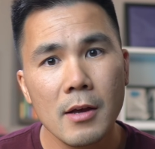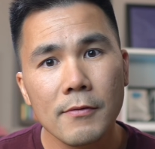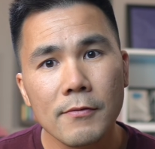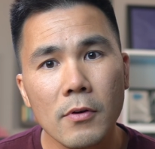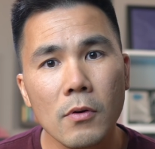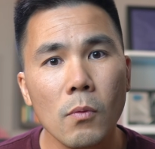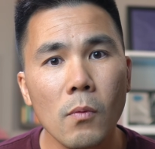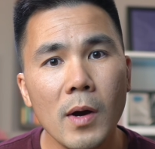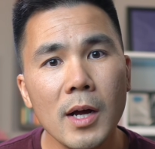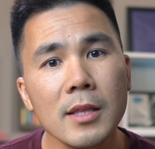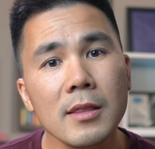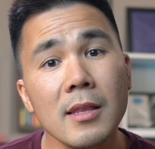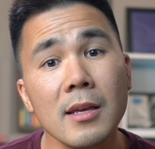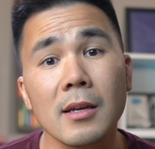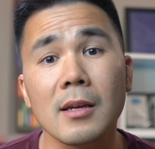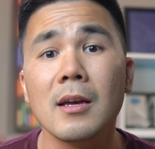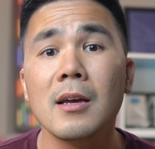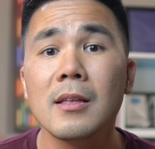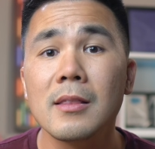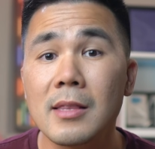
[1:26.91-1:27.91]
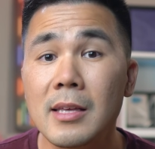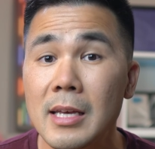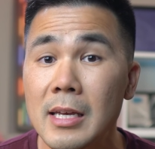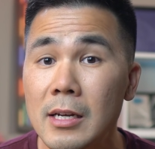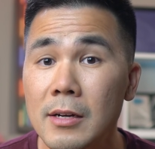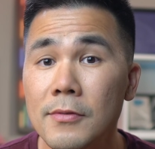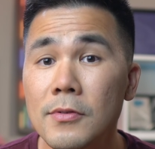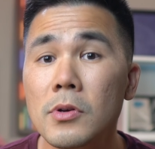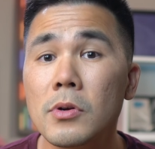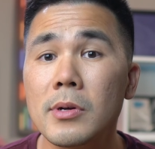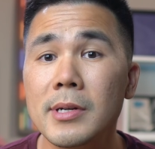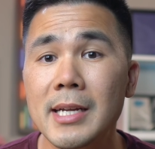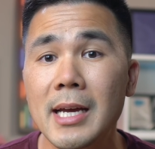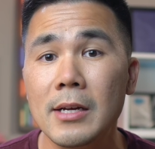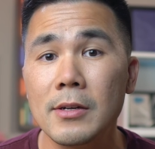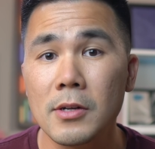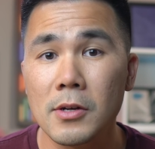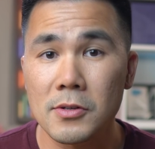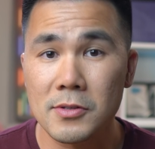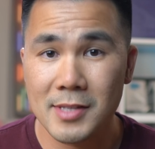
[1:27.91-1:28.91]
For one thing, the interviewer
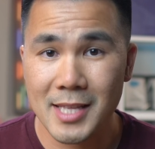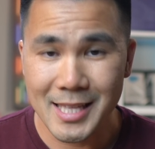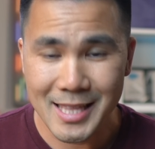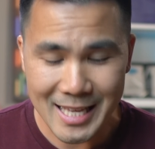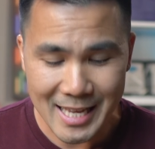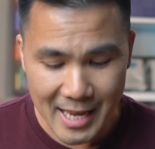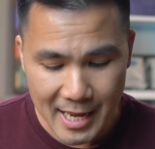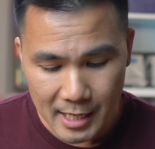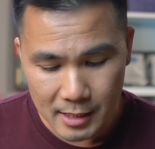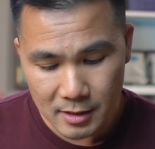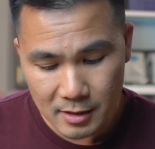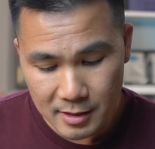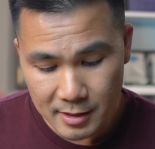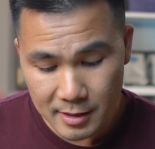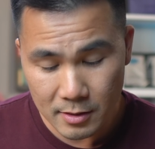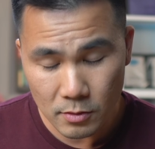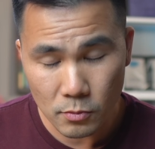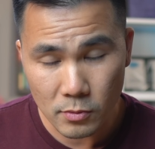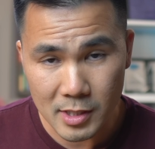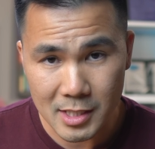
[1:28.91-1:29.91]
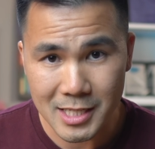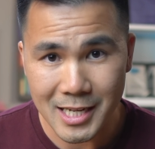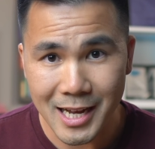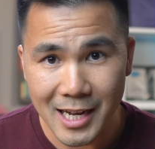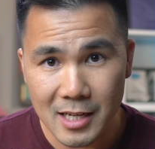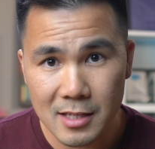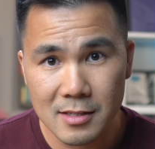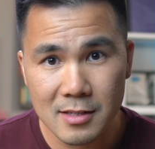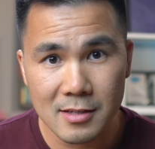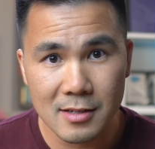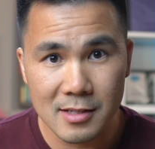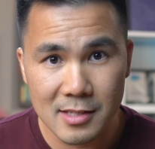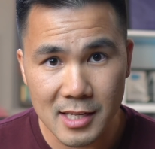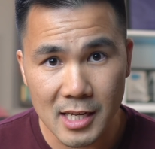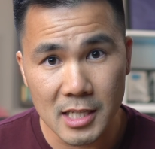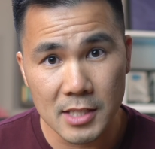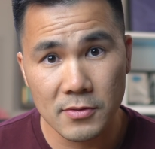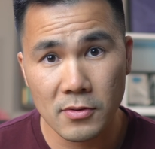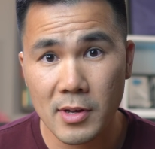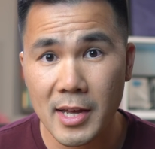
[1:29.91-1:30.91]
now knows that the candidate was
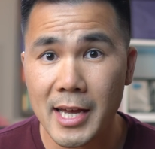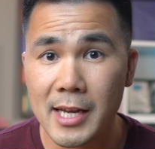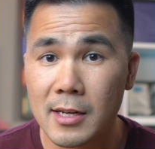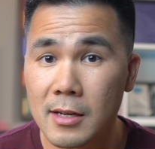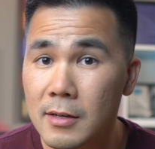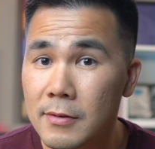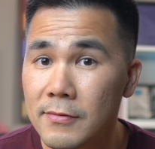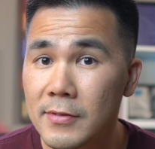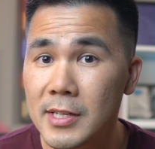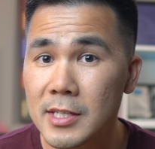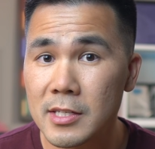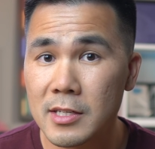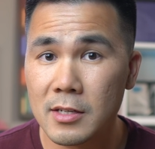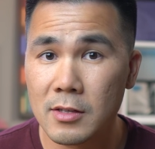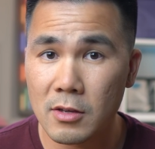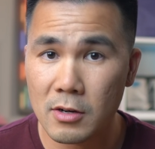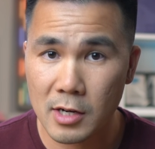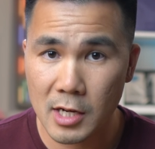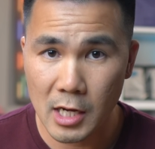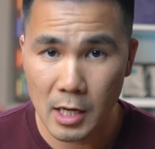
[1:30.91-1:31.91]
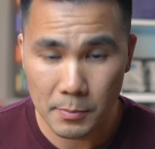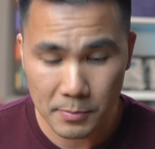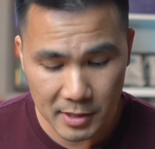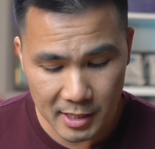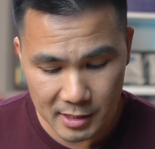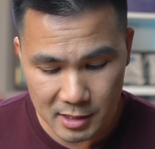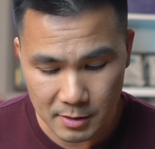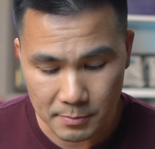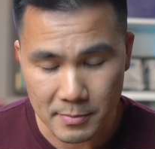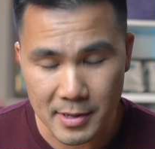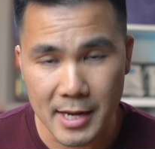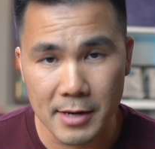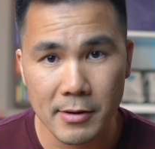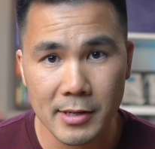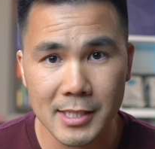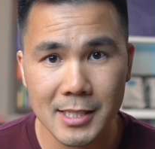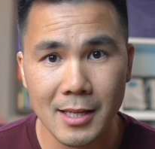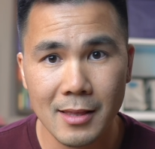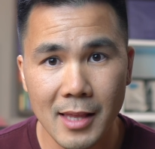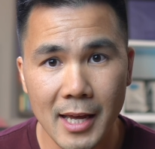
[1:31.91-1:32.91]
unsuccessful at convincing their company to
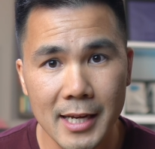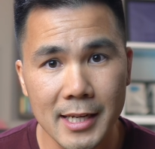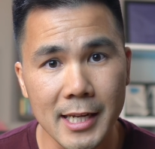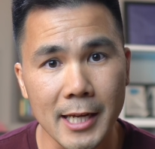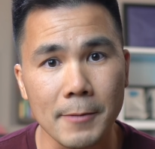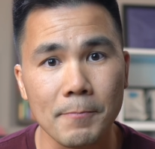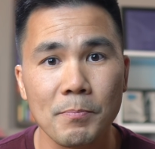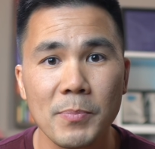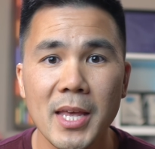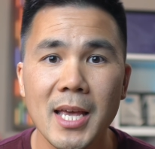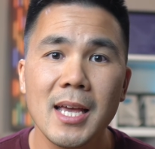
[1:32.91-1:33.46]
migrate to Lightning.